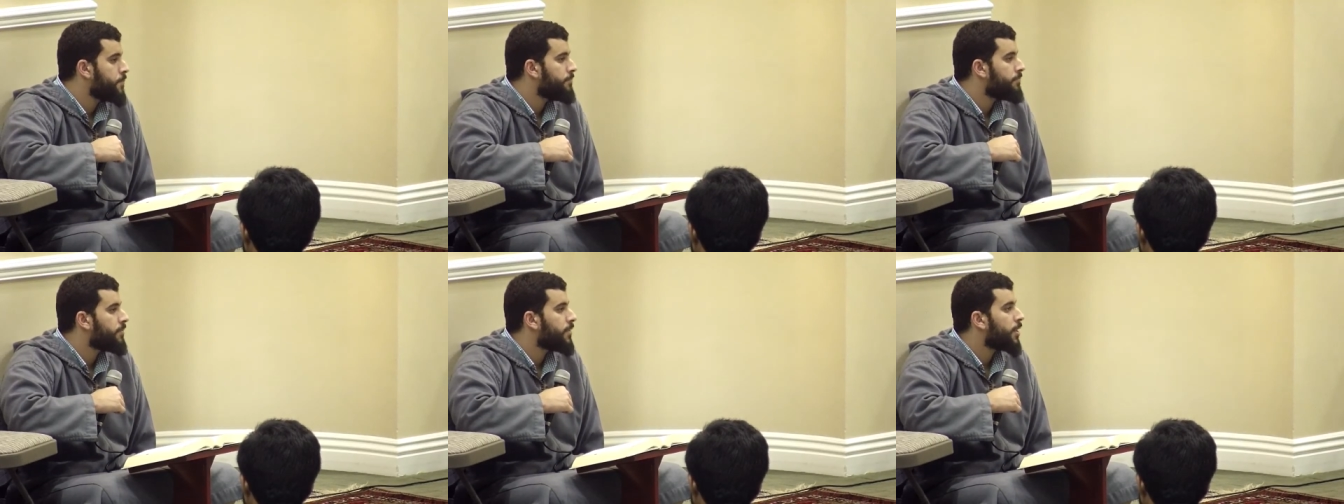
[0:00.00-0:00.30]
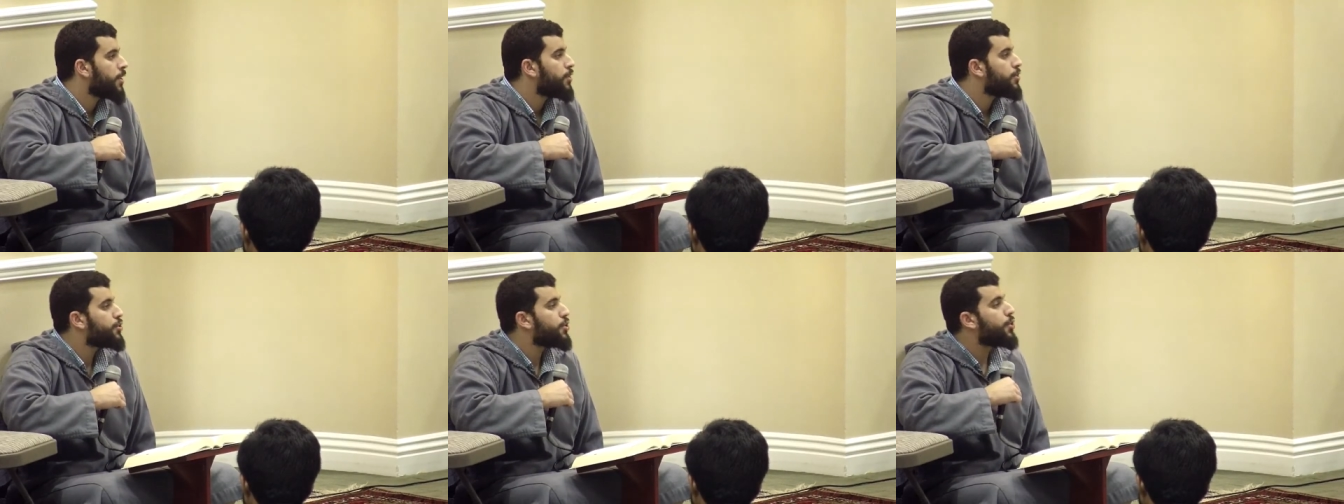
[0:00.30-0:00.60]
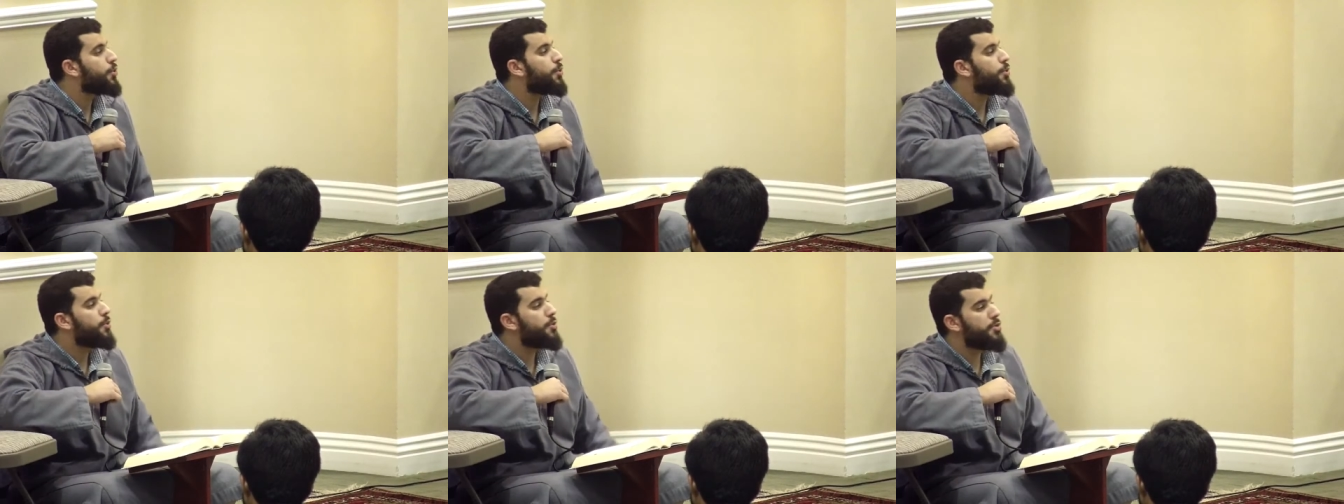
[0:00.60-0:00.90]
So
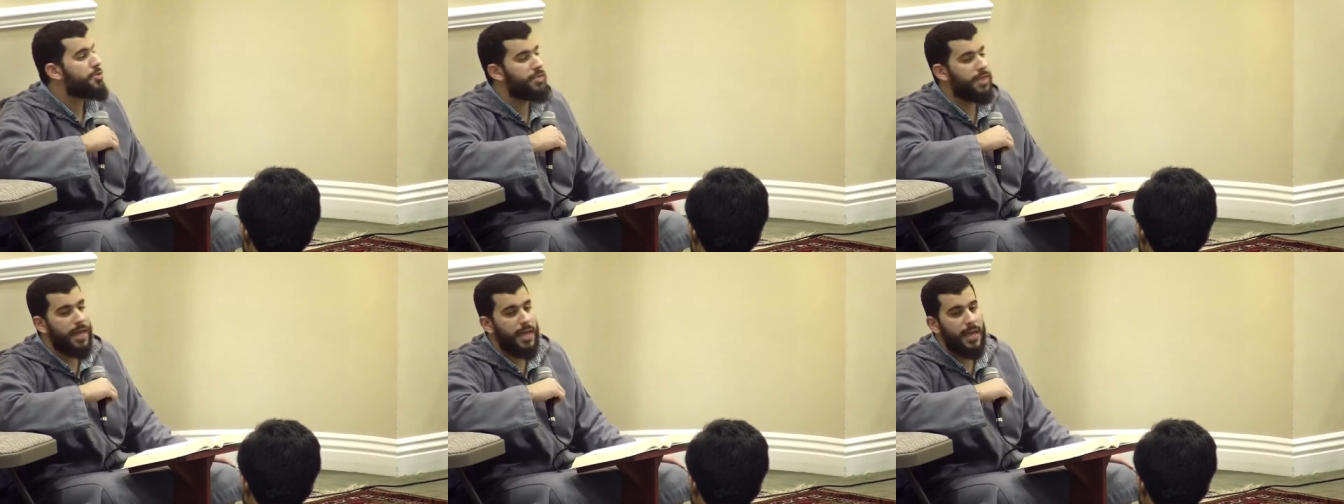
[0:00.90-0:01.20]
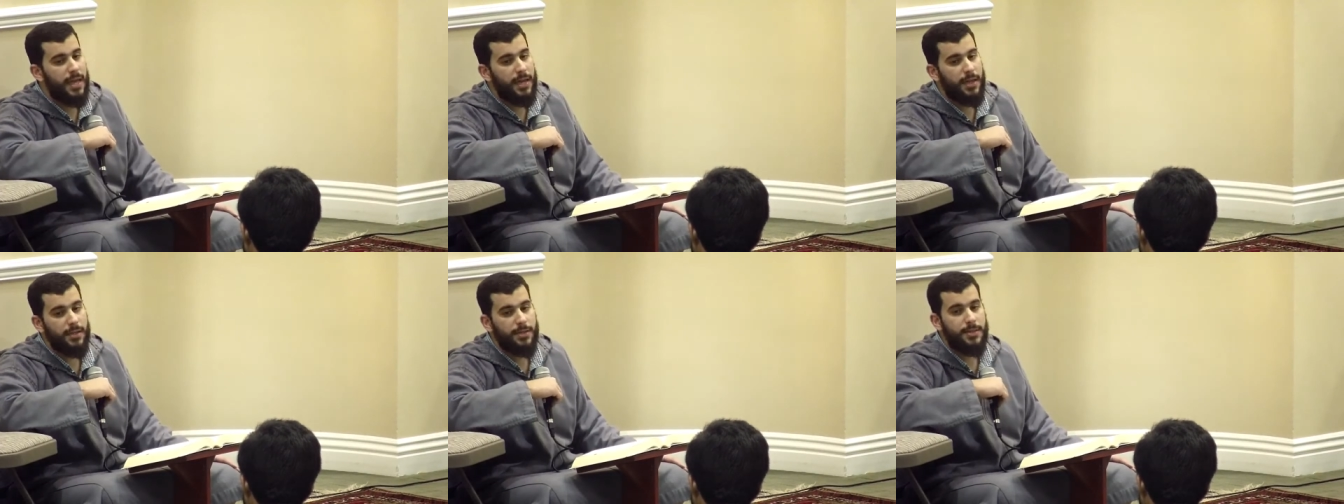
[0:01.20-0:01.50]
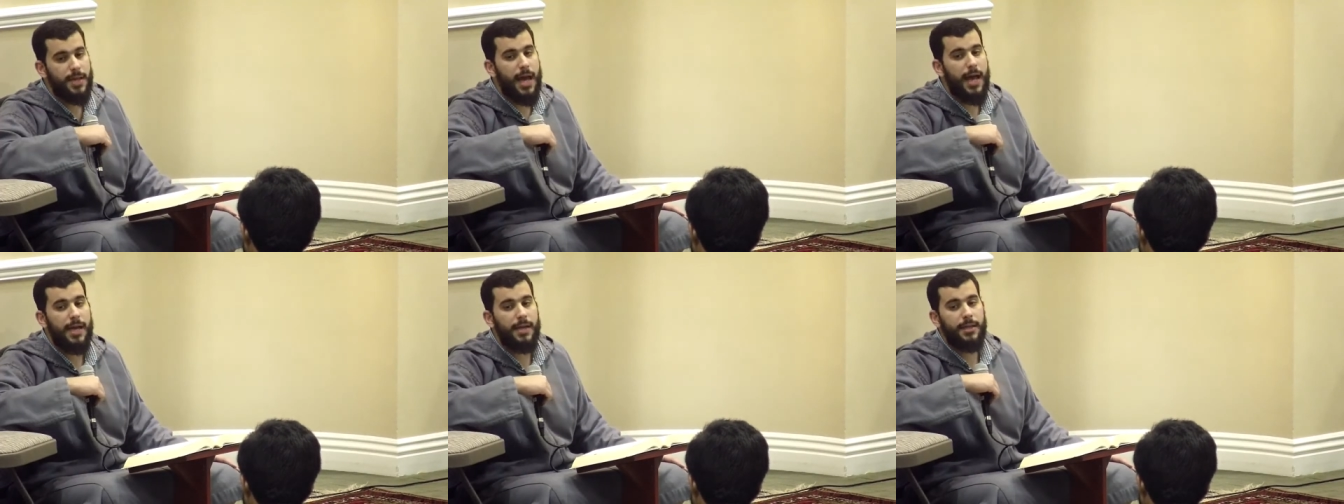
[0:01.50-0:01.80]
they
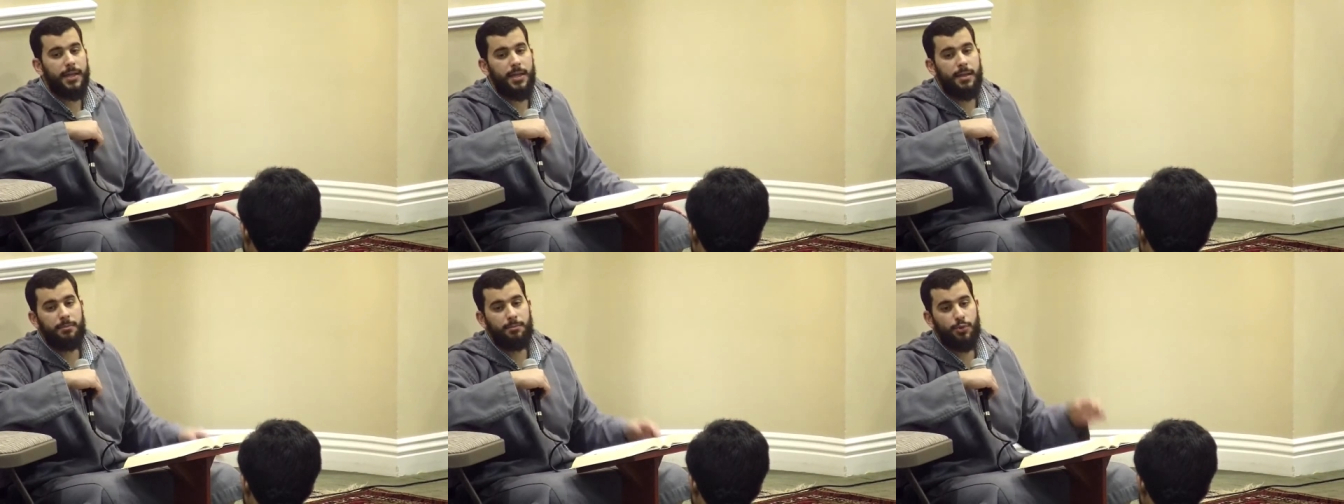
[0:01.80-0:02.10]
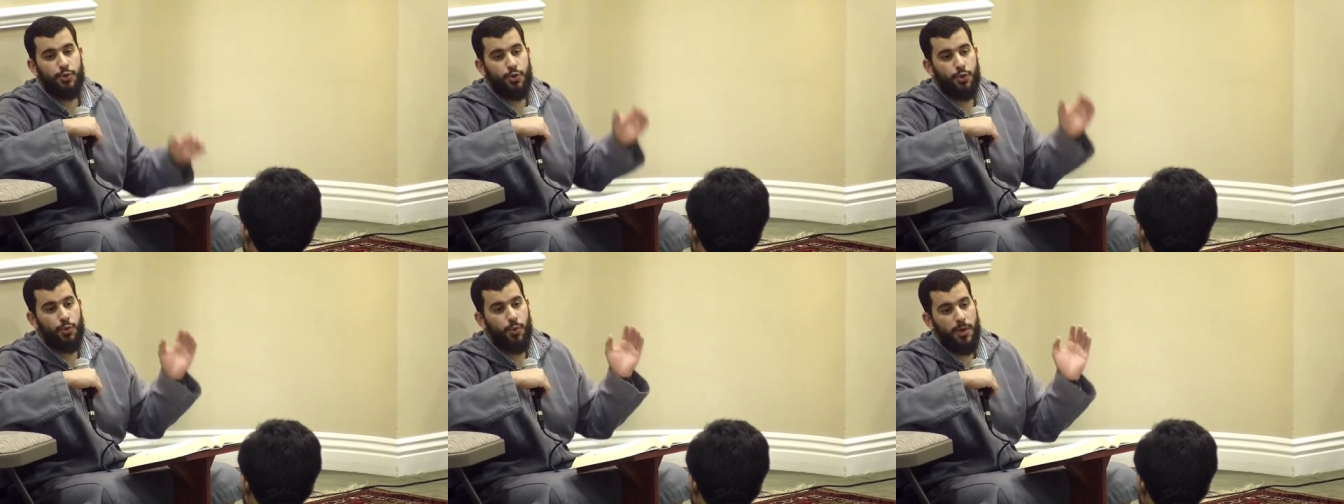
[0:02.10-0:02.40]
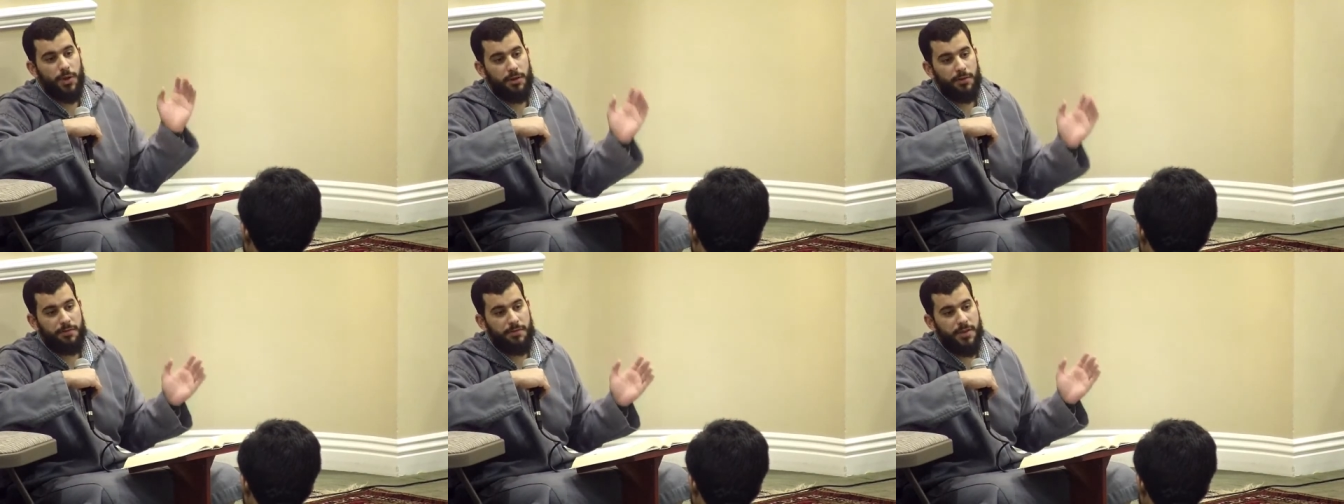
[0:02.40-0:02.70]
tied him to one
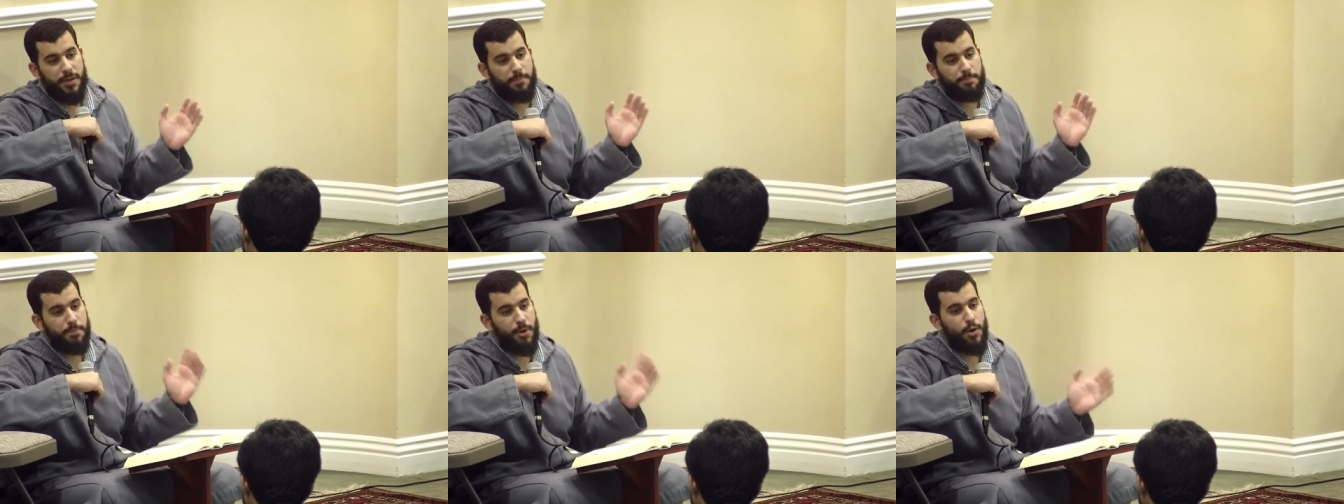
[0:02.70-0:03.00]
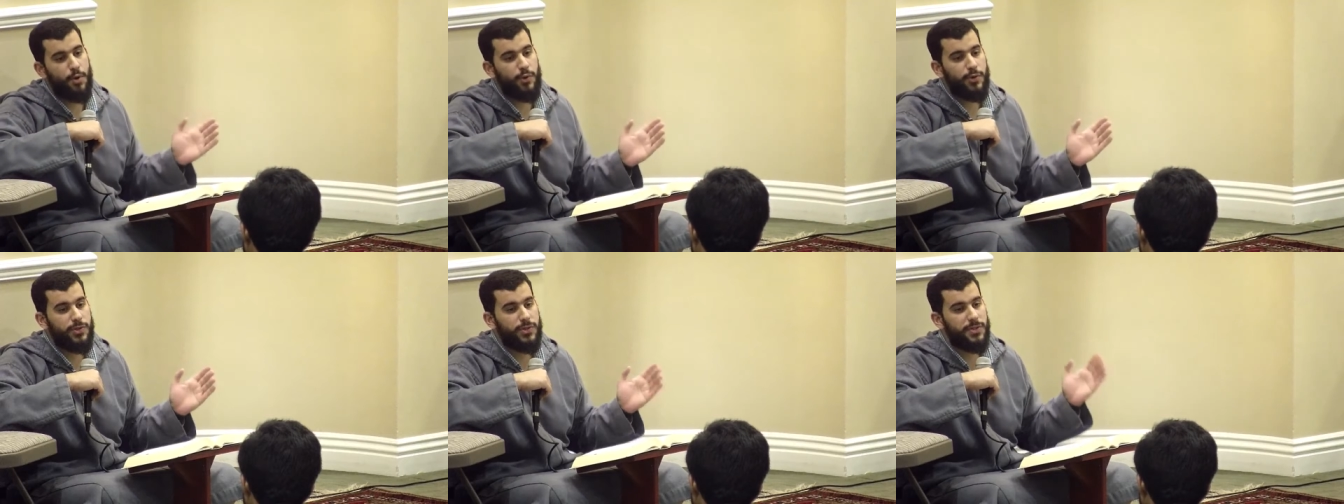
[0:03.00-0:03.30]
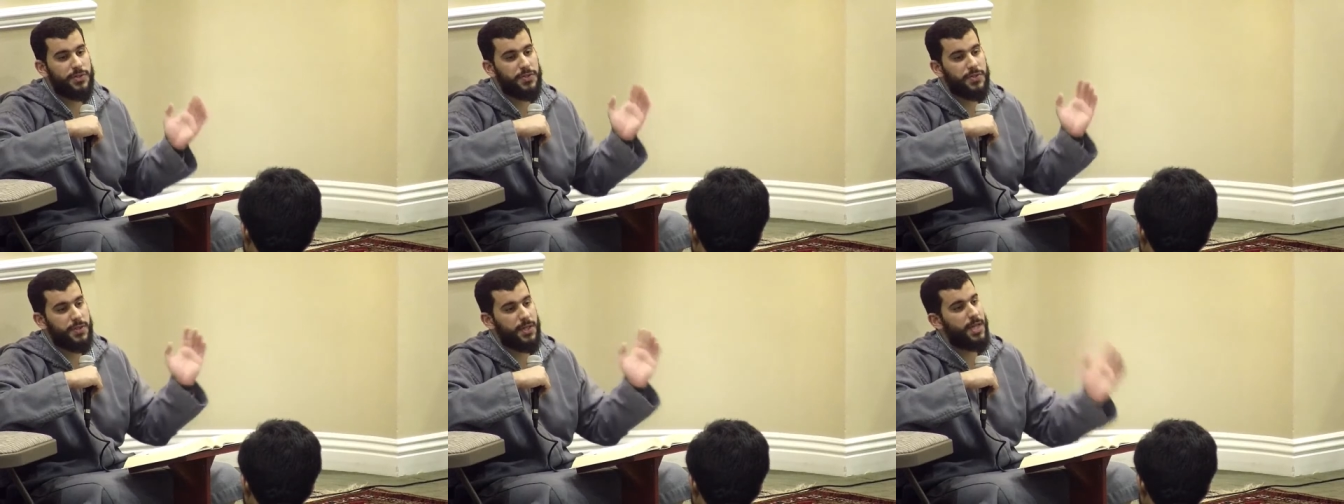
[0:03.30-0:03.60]
of the posts
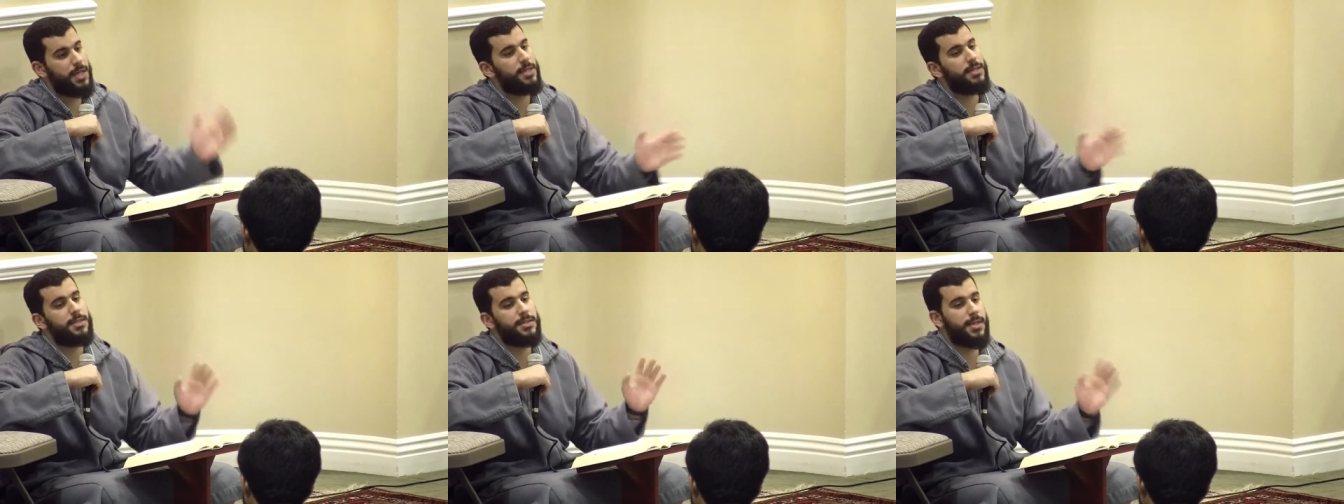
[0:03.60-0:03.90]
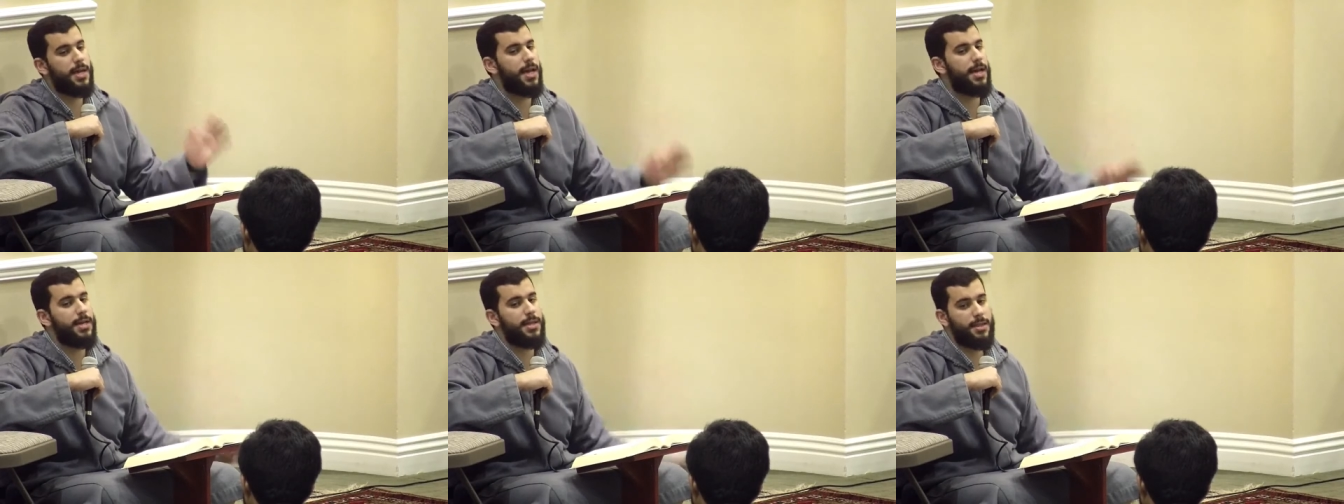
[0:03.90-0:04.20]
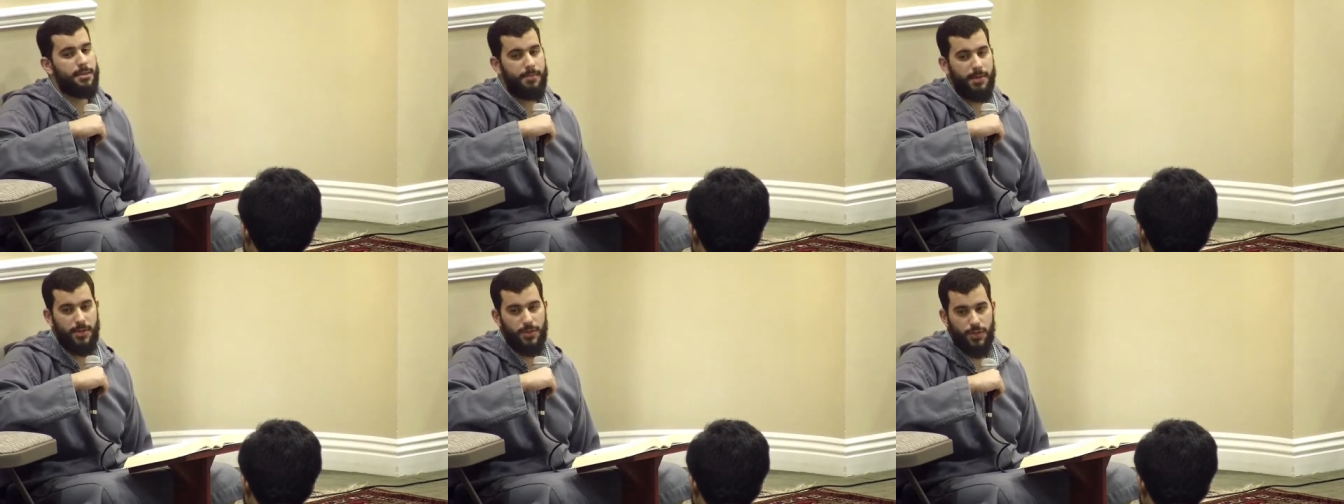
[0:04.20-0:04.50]
inside the
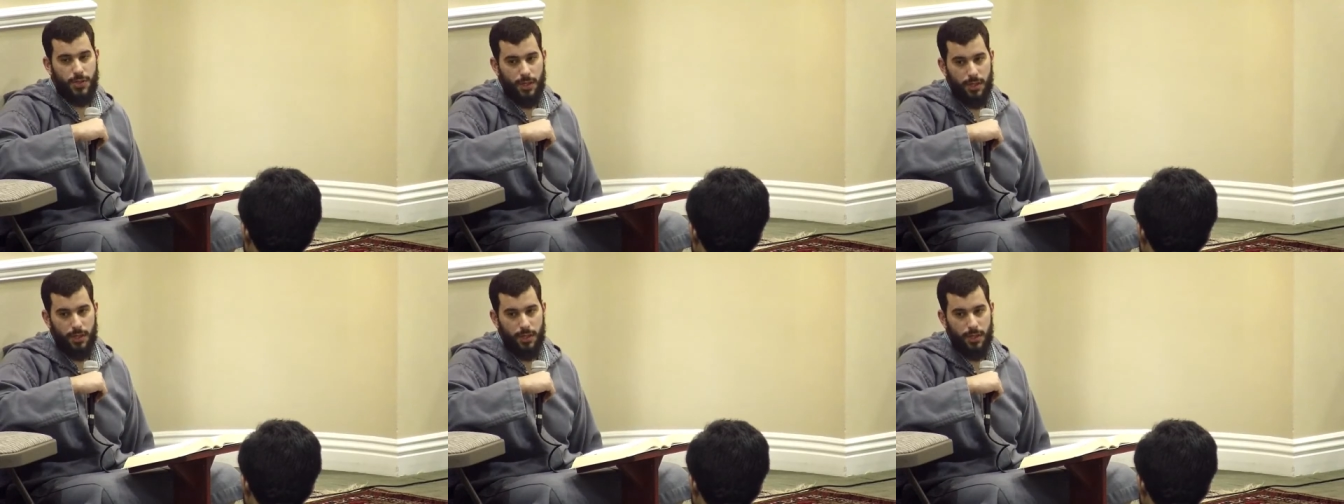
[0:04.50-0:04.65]
masjid.